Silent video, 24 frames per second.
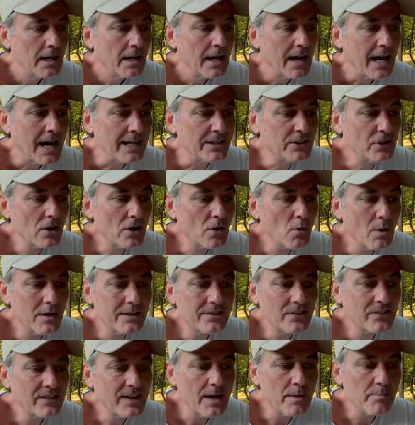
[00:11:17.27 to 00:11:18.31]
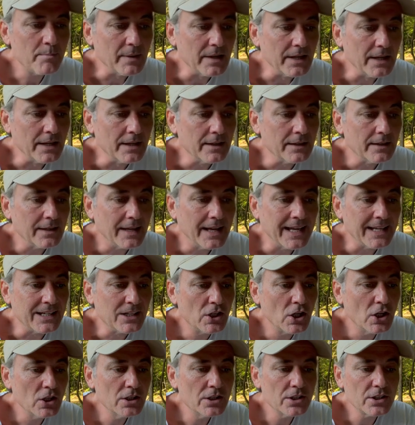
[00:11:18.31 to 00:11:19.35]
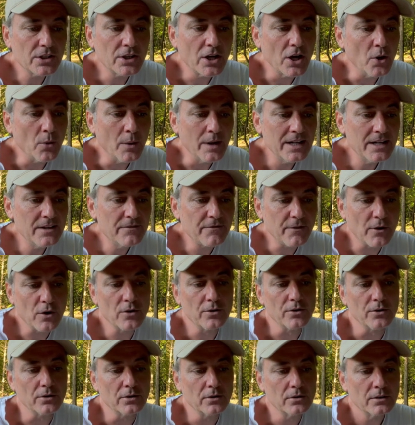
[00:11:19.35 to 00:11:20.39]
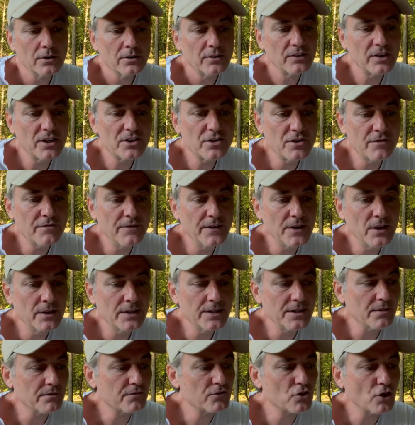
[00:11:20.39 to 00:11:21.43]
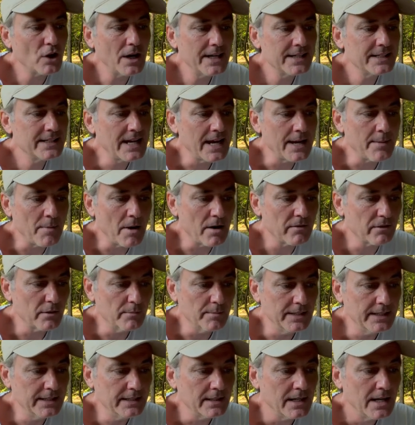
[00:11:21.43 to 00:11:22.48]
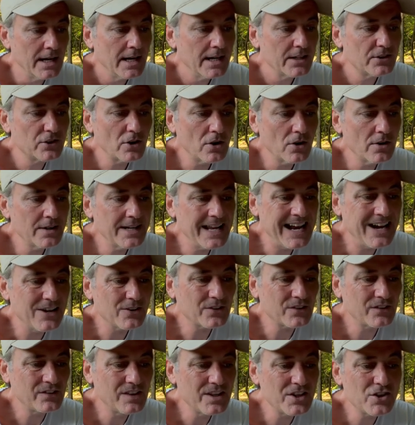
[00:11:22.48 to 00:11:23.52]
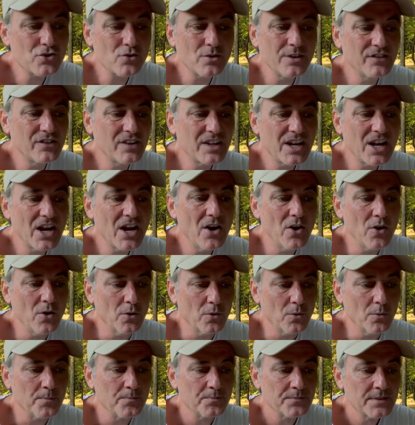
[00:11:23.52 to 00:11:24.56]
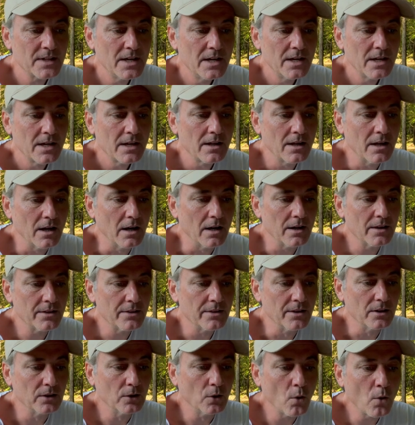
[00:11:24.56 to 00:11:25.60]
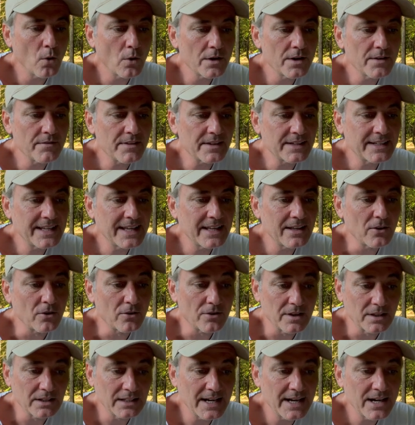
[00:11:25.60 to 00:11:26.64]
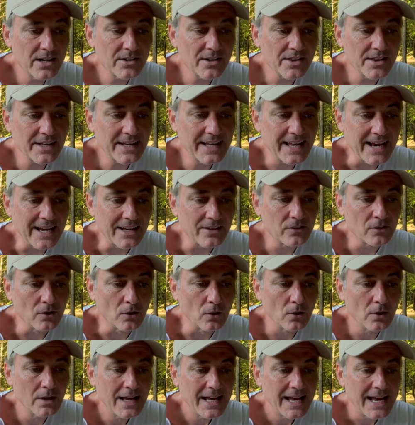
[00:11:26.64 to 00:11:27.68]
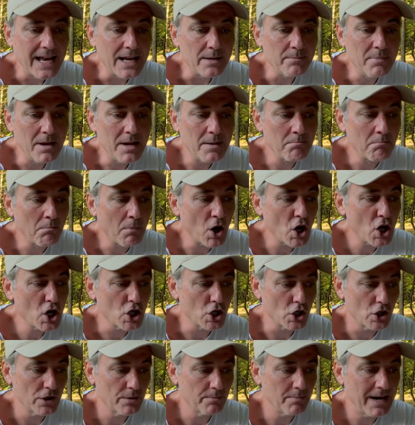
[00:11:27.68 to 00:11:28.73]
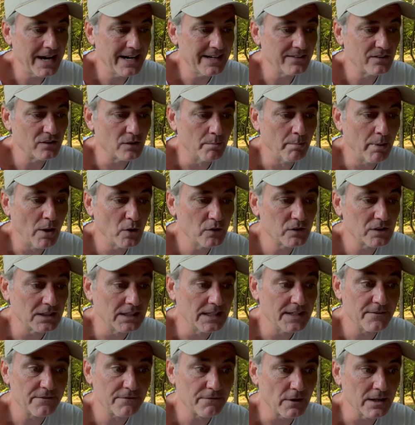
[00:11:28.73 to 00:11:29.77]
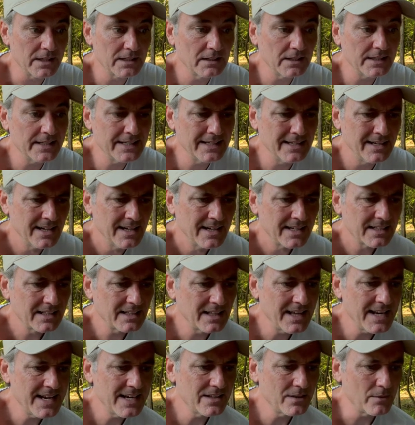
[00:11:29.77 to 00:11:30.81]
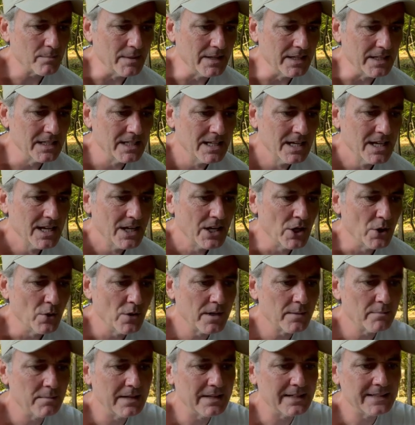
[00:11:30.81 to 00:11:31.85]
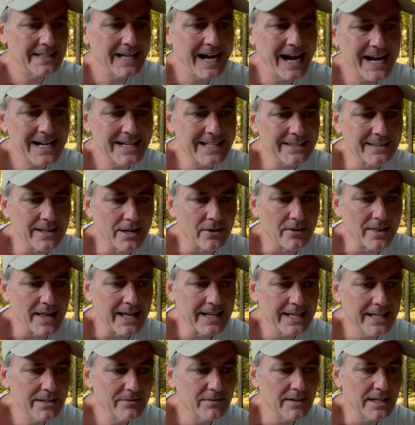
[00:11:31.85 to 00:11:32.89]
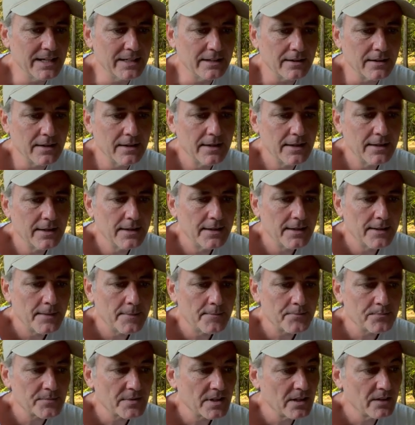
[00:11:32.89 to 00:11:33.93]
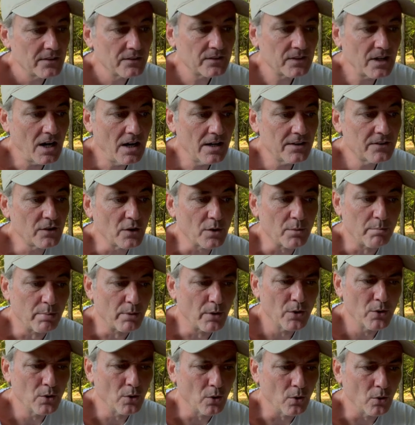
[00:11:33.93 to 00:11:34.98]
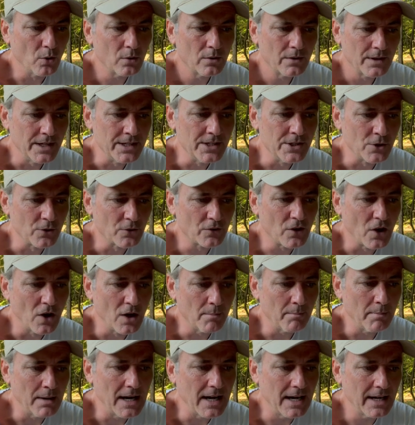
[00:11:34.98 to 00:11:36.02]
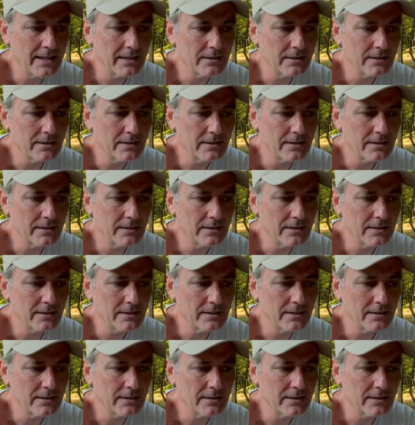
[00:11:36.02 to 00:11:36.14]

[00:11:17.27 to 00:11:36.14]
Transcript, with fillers: I took one step in and couldn't go any further. Such a feeling of dread came over me. It turned out centuries ago, uh, the lord of the or the laird of the castle had been murdered by a supposedly friendly clansman who had been dining there that evening. Scots are brutal in years gone by.